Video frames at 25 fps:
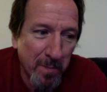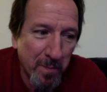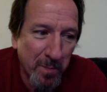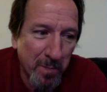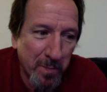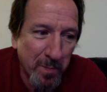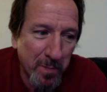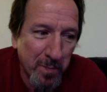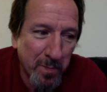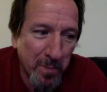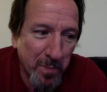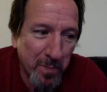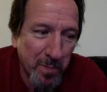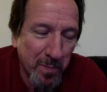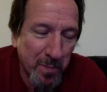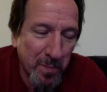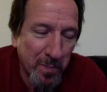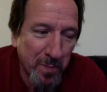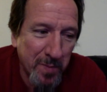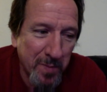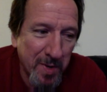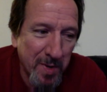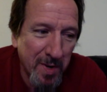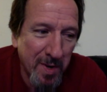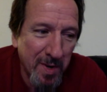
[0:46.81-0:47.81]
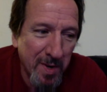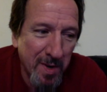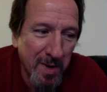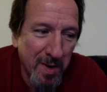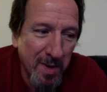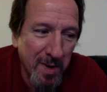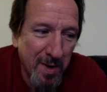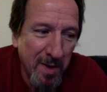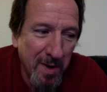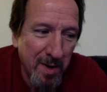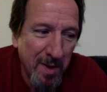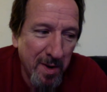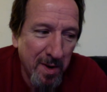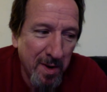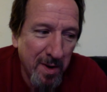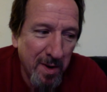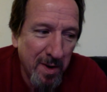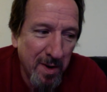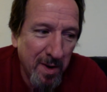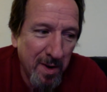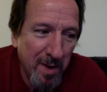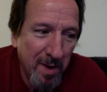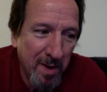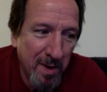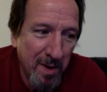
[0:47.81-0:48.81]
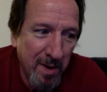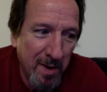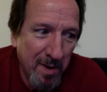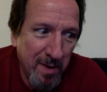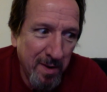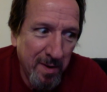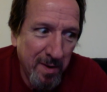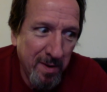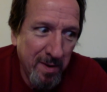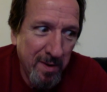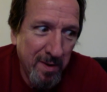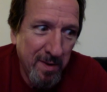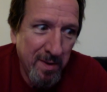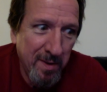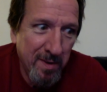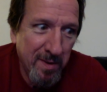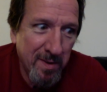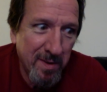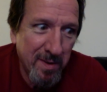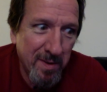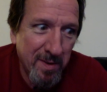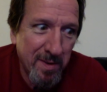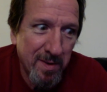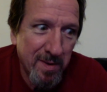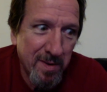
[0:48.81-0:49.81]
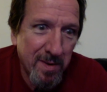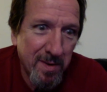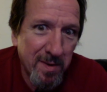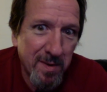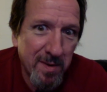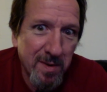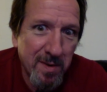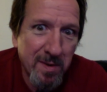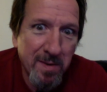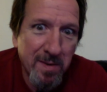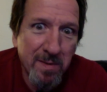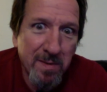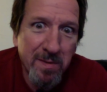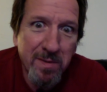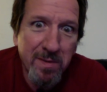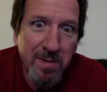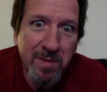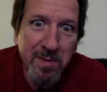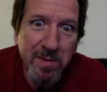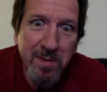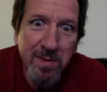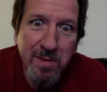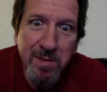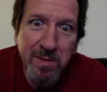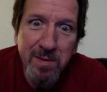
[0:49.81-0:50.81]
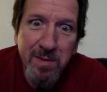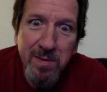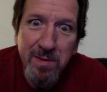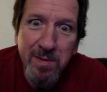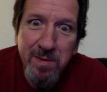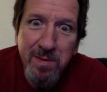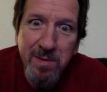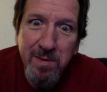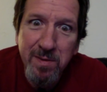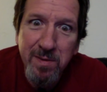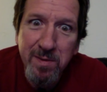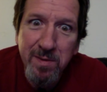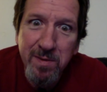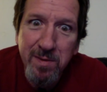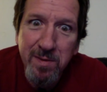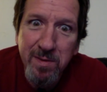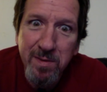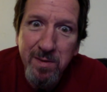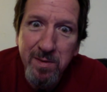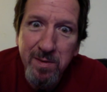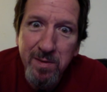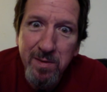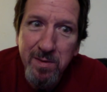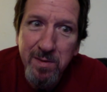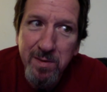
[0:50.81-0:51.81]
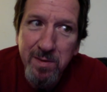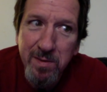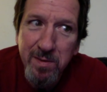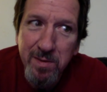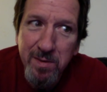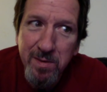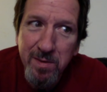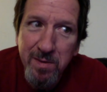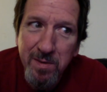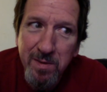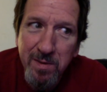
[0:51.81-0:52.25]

Nothing is said.